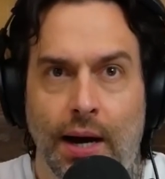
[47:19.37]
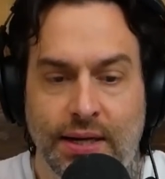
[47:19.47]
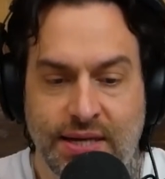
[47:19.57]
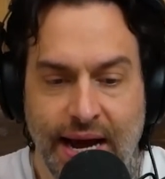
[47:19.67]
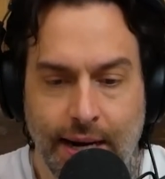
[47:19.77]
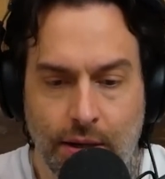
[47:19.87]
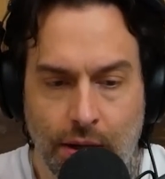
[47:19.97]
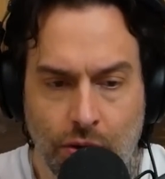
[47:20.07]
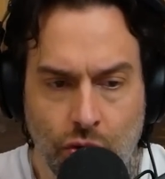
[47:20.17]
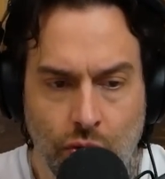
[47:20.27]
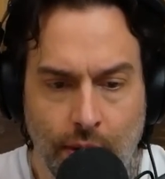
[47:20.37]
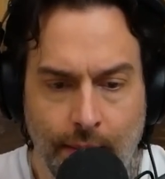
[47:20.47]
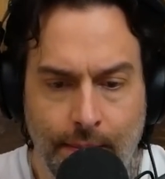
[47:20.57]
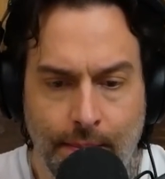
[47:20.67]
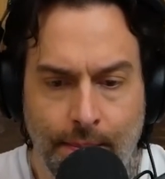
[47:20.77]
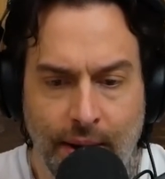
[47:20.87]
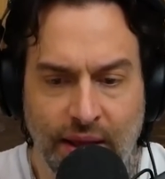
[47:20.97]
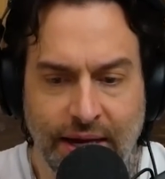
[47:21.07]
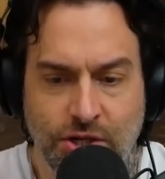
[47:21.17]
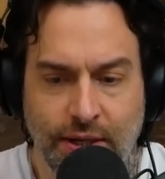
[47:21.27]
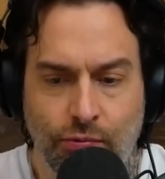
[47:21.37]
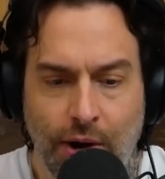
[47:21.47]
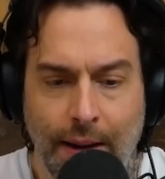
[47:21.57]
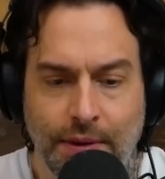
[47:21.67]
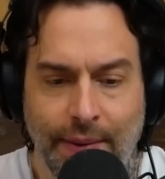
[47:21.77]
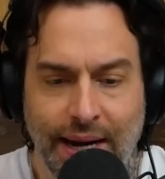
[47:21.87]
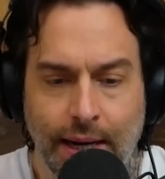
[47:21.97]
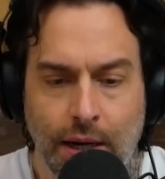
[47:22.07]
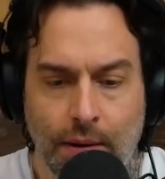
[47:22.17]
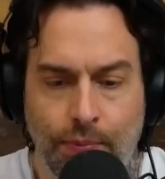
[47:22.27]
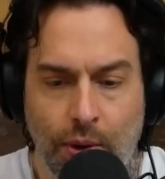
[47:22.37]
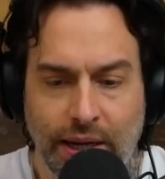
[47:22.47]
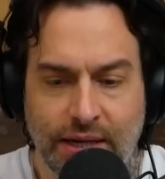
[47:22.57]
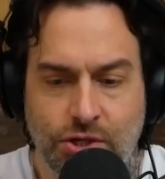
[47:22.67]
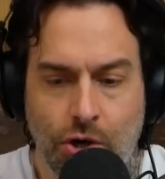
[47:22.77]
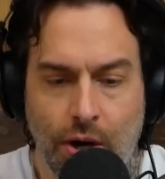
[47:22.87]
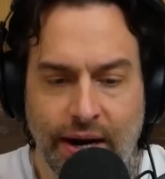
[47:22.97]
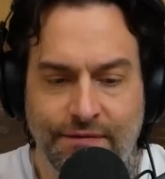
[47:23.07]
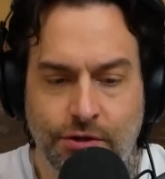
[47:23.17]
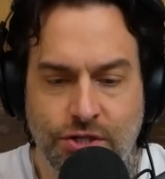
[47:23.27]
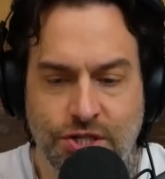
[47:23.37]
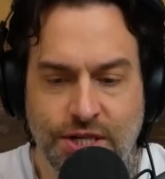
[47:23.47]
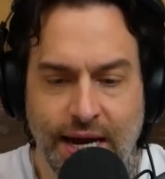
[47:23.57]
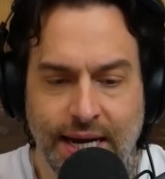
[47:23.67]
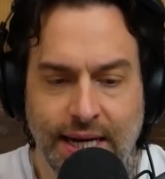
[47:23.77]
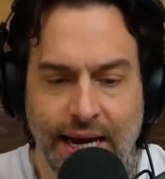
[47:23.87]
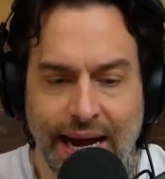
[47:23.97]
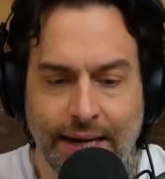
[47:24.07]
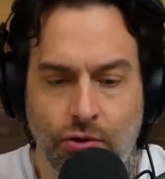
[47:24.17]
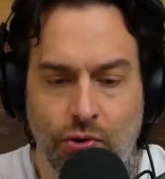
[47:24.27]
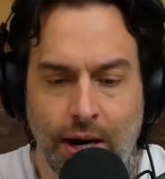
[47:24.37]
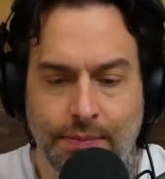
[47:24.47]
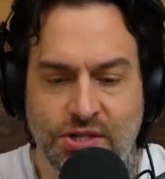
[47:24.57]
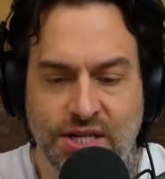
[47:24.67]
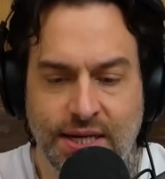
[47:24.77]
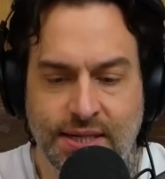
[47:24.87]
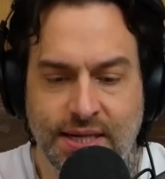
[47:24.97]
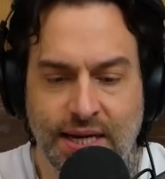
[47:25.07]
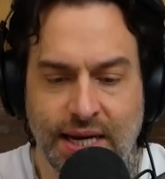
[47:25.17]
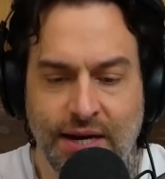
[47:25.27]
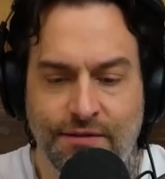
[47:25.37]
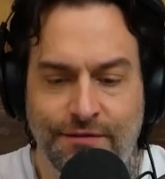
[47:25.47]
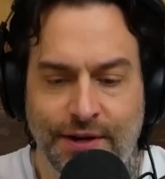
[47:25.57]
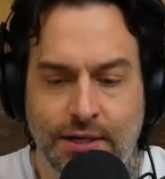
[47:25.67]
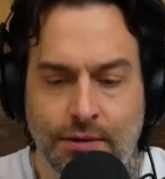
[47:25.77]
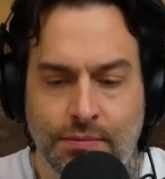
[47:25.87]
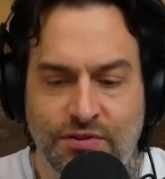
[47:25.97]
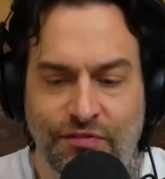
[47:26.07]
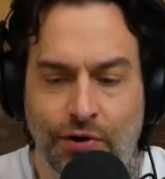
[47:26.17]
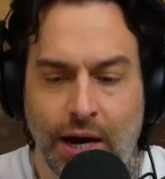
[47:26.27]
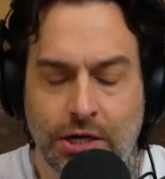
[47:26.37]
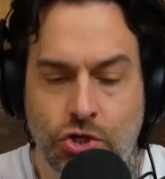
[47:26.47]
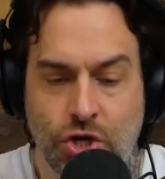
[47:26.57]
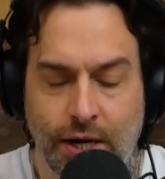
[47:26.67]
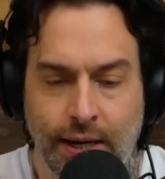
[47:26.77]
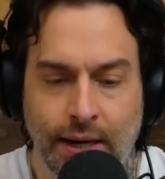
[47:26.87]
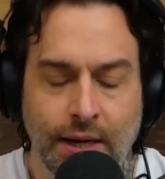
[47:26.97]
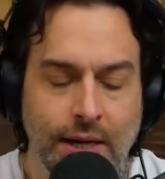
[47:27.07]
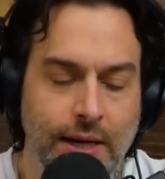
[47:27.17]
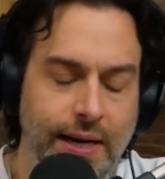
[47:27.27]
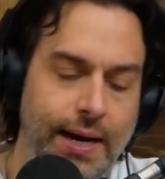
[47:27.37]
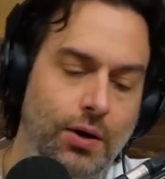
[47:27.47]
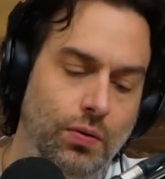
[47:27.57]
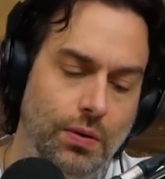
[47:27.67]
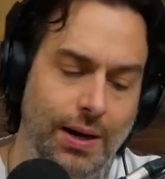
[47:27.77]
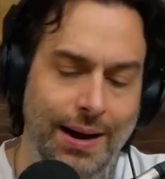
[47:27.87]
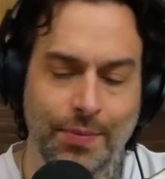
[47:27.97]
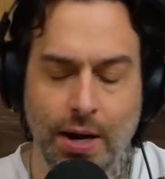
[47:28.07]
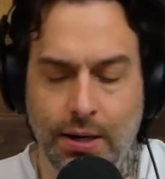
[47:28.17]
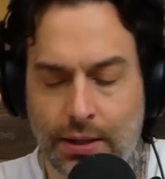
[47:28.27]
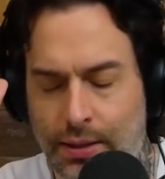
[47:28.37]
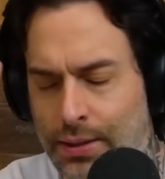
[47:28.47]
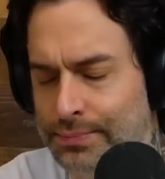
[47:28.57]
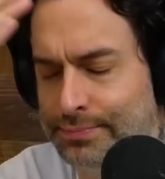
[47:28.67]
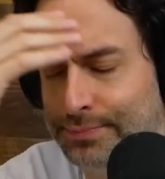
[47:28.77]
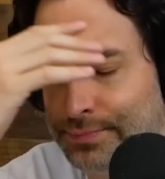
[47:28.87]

Attacker who allegedly robbed a man at gunpoint gets caught after staying at crime scene to eat victims' fried chicken. Now, I'm not going to...